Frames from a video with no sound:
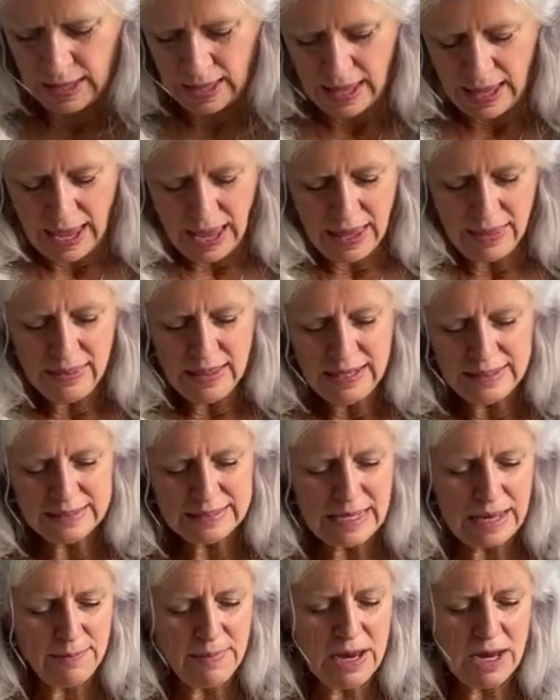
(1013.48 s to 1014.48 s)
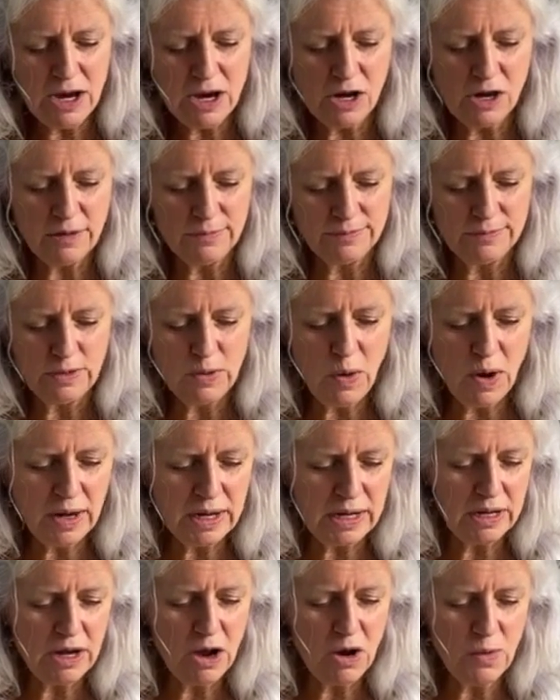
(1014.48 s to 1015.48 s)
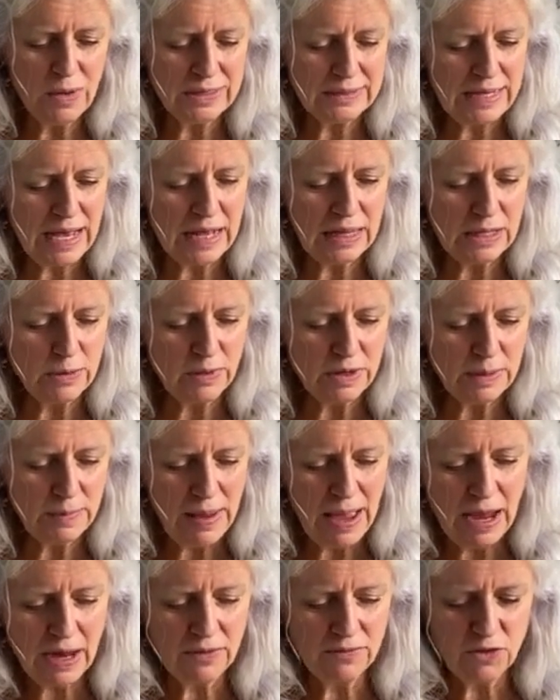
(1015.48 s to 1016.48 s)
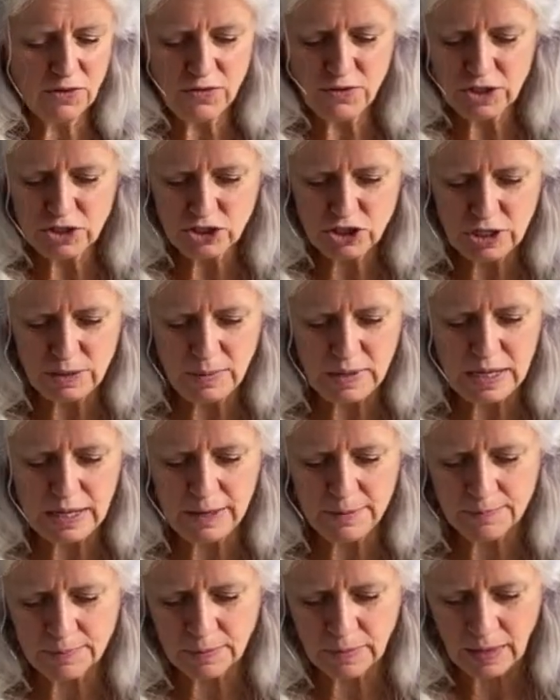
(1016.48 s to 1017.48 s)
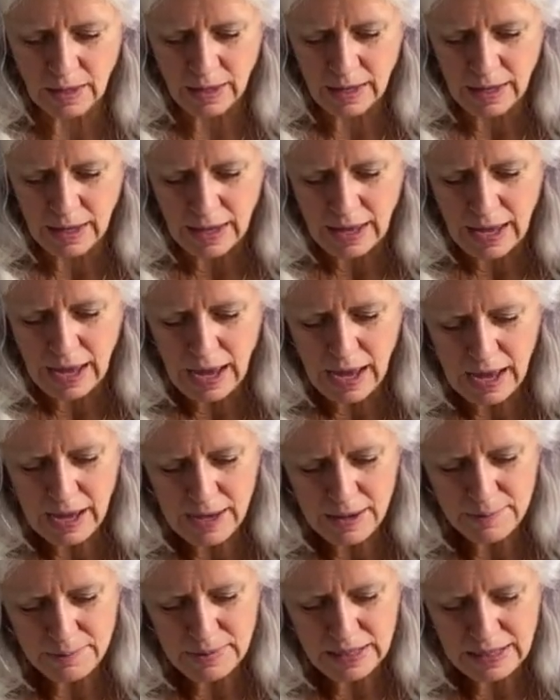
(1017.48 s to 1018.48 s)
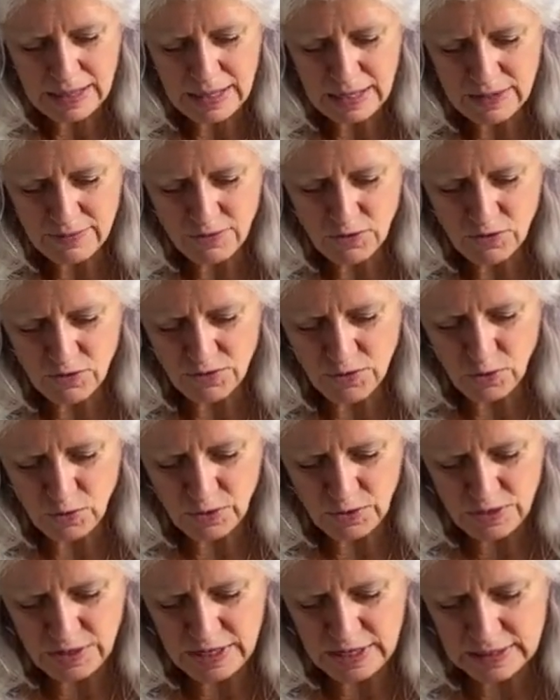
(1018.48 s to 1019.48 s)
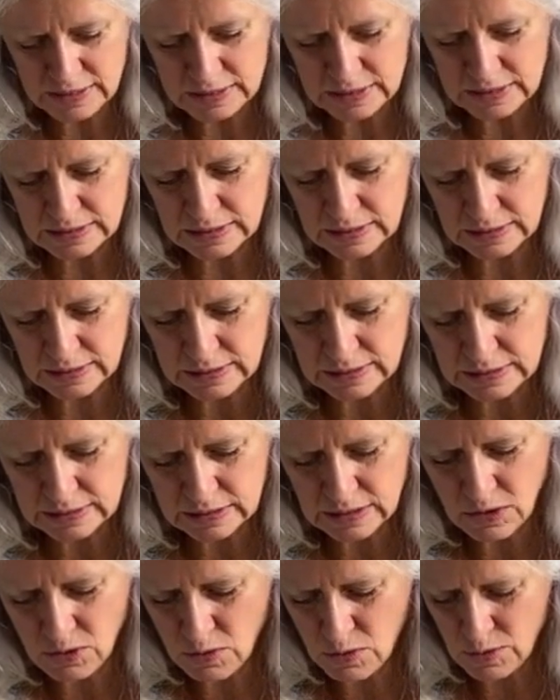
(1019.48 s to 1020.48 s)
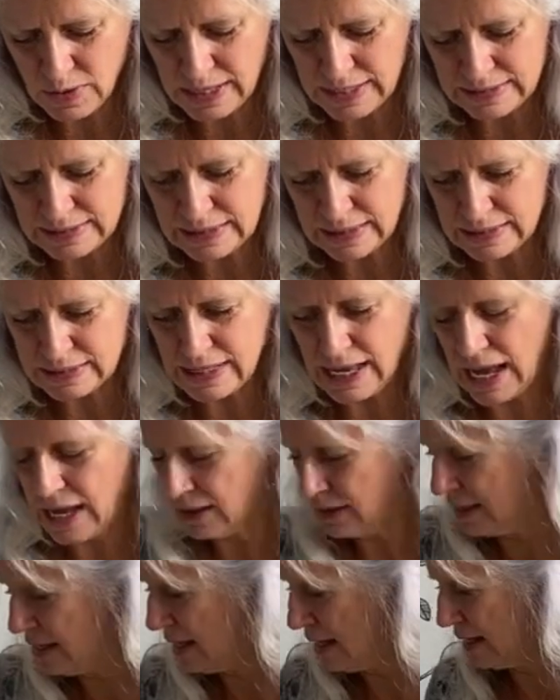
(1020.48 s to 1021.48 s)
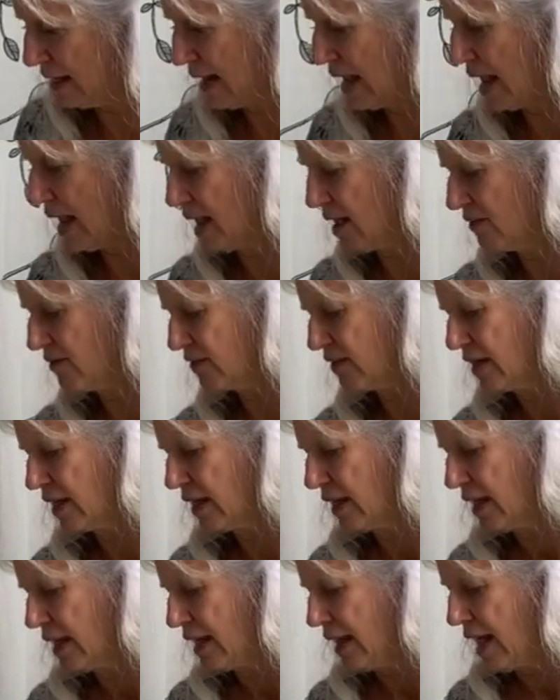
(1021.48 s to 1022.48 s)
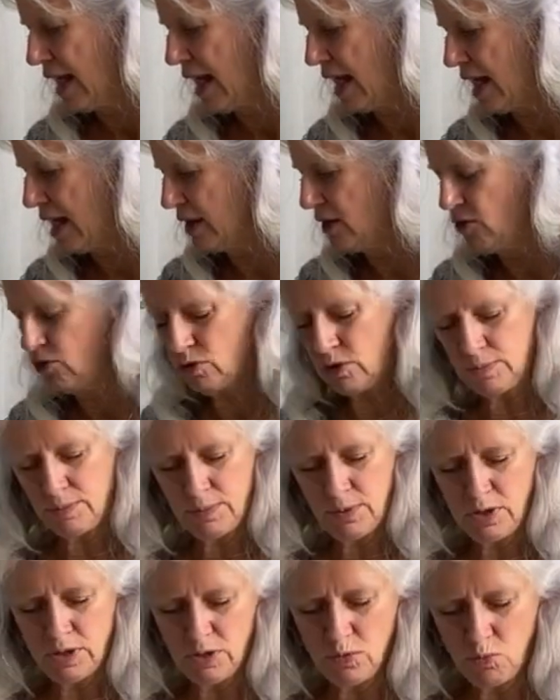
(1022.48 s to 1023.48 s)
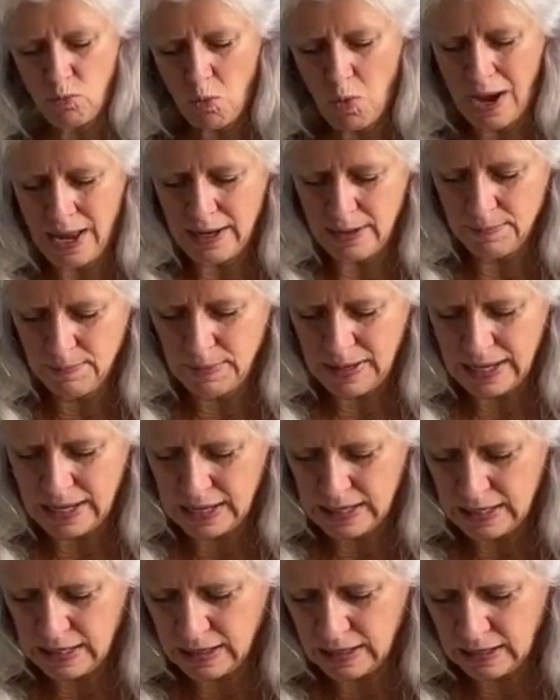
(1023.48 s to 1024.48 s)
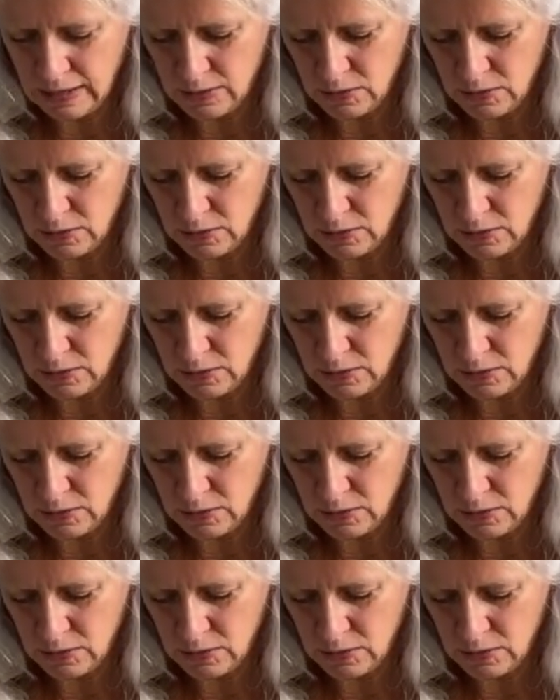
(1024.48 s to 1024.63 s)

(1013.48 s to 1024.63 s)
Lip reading: And then same here, you already know exactly where the back of your foot should be, but then if you fold this so it's exactly in half, and you can put one pin